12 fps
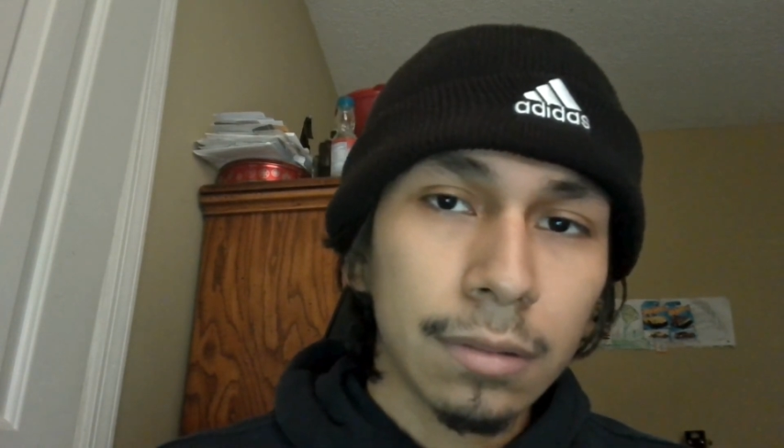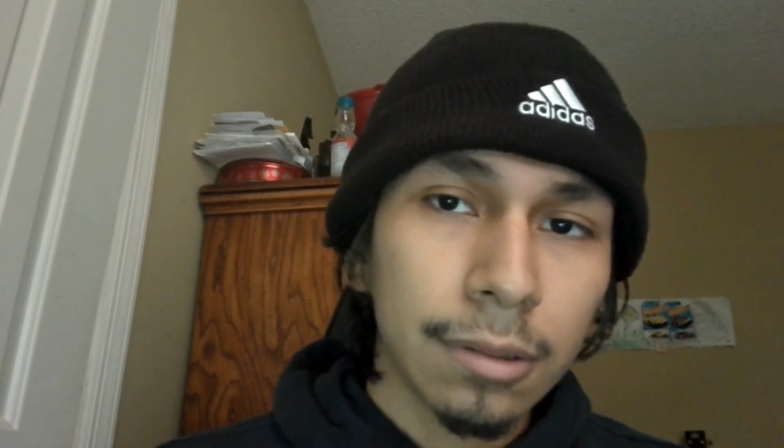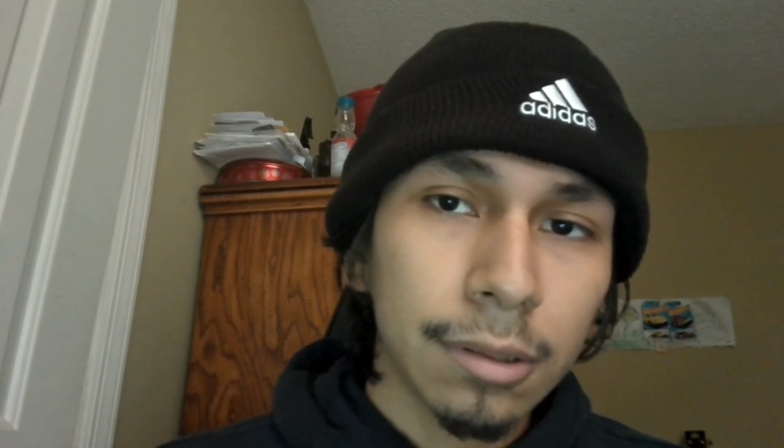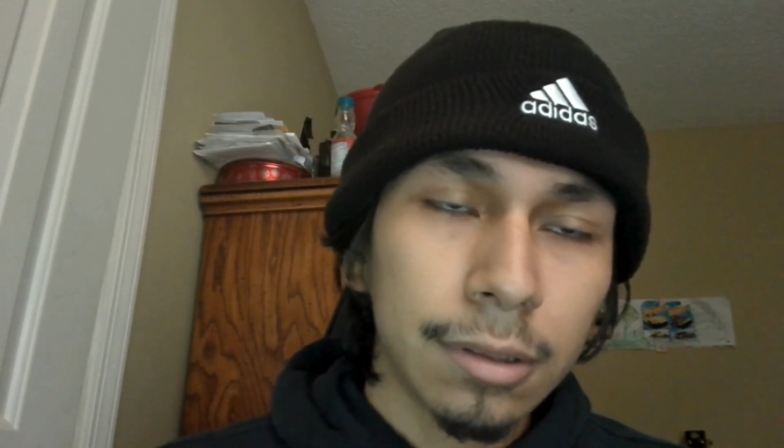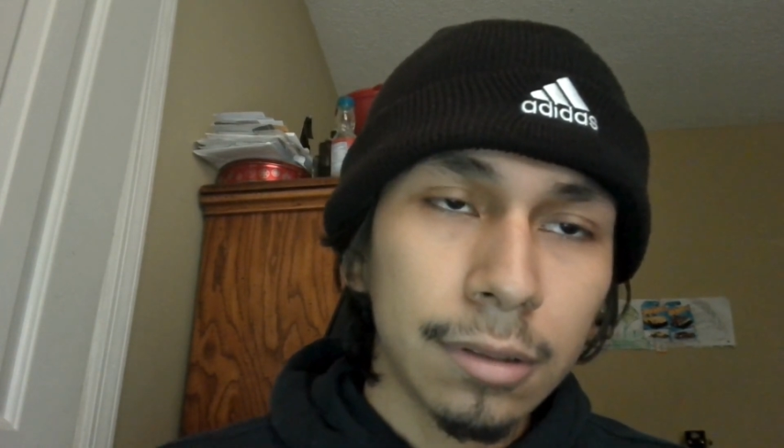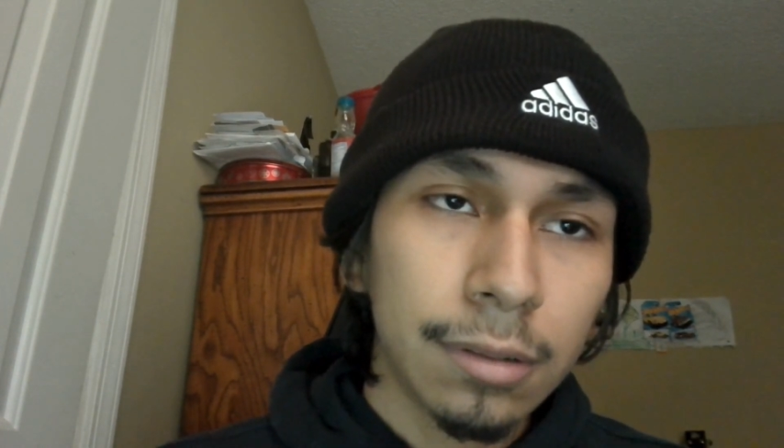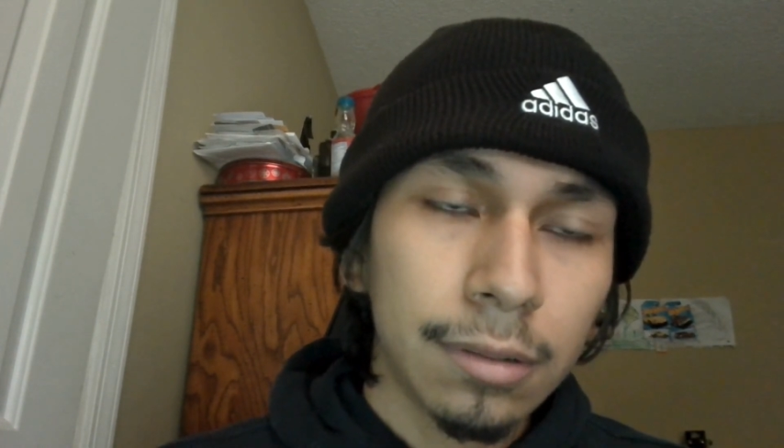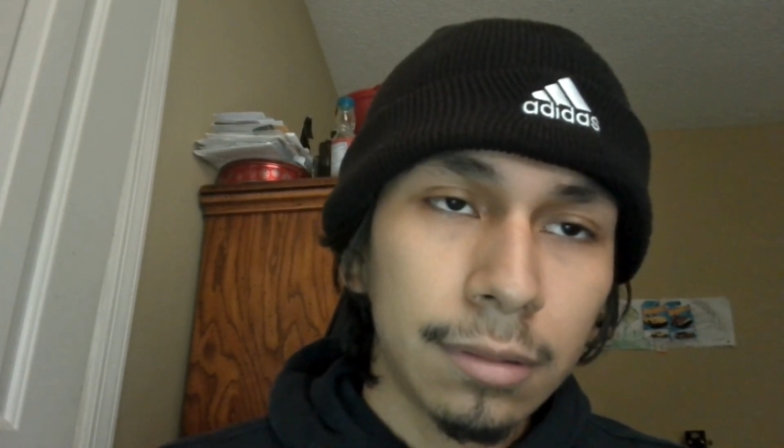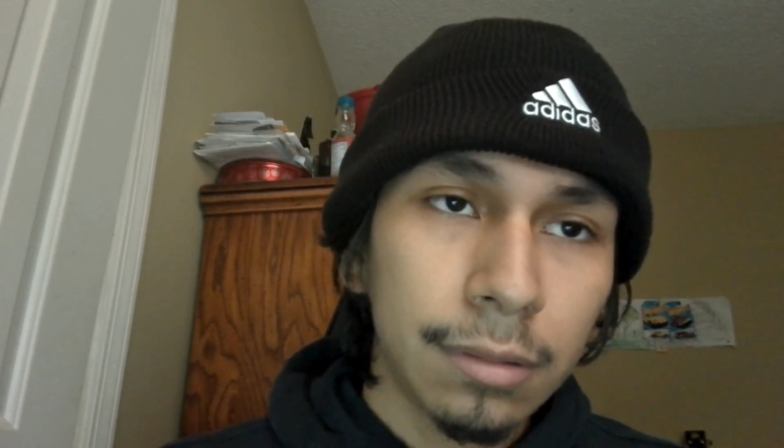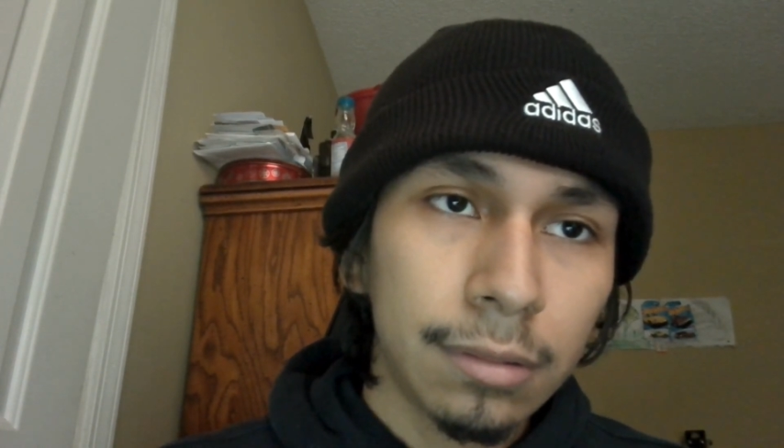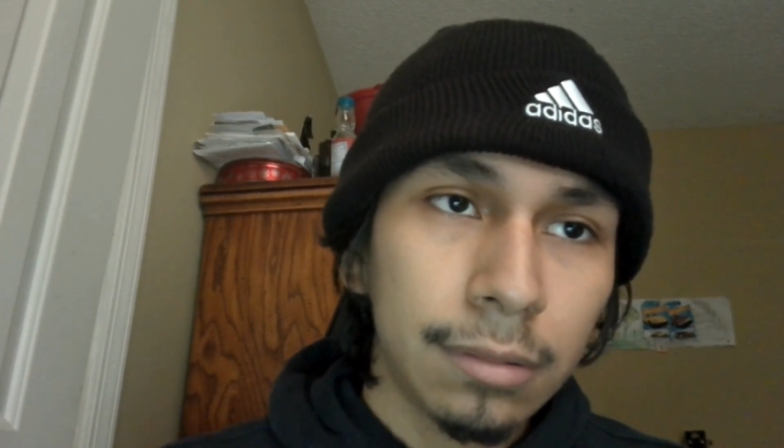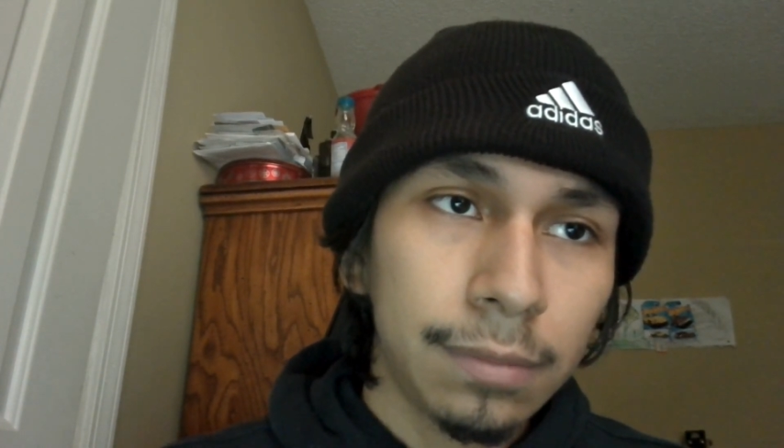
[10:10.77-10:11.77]
Would
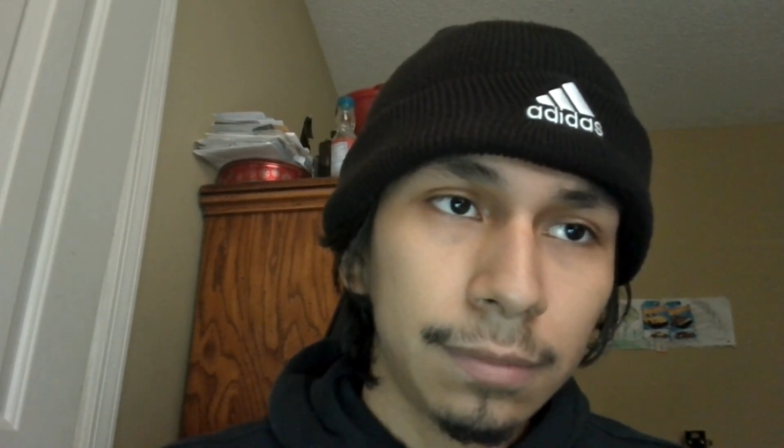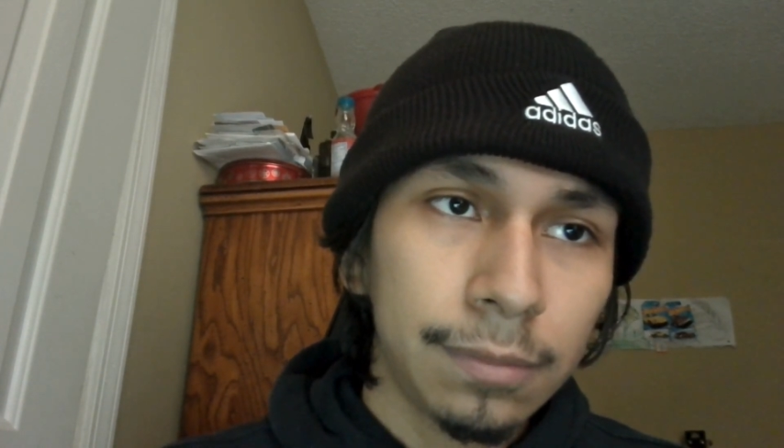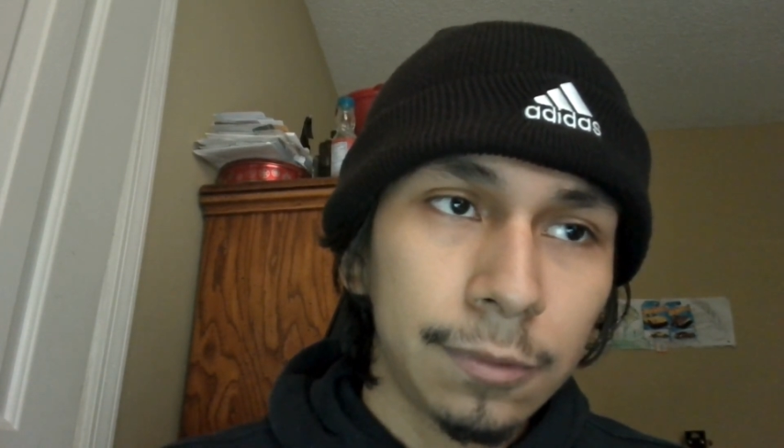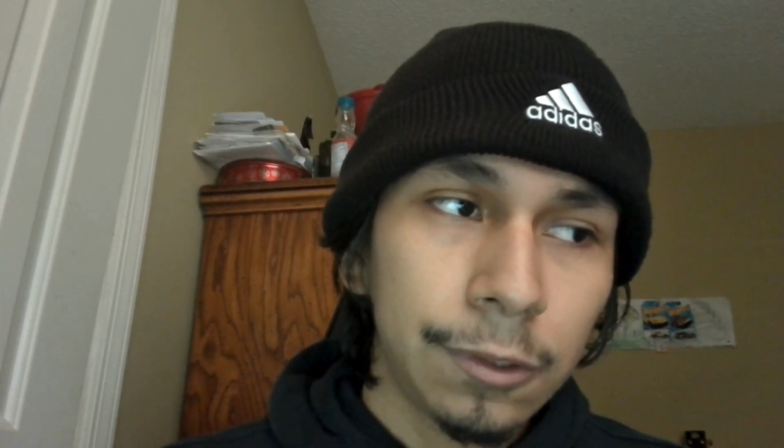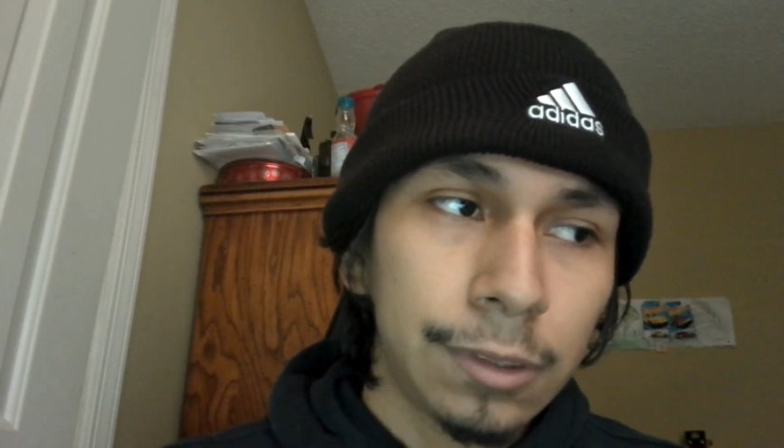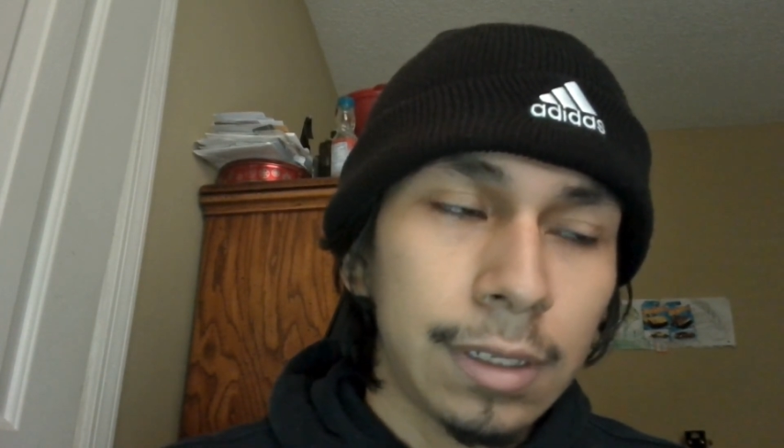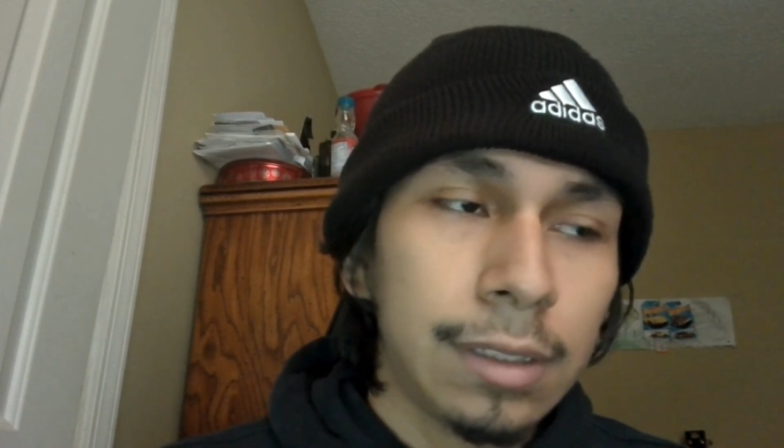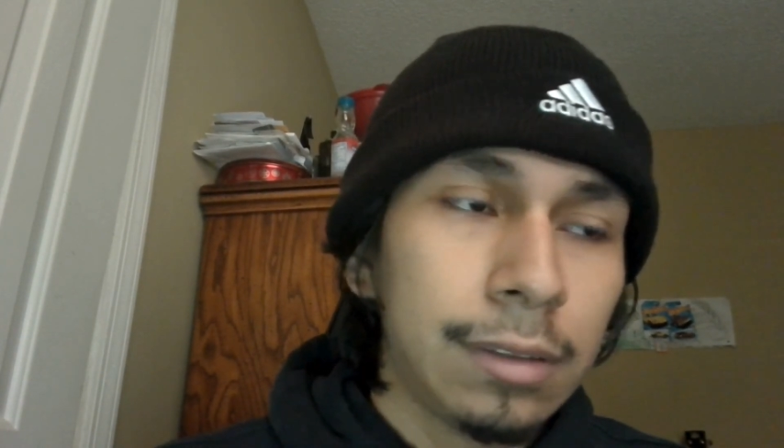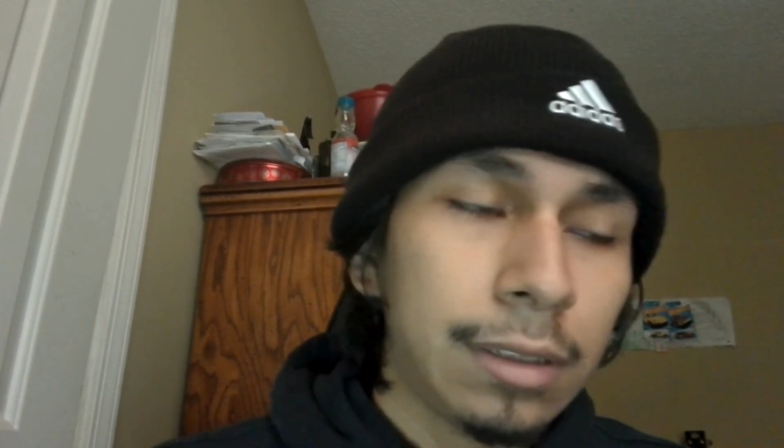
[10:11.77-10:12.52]
you like to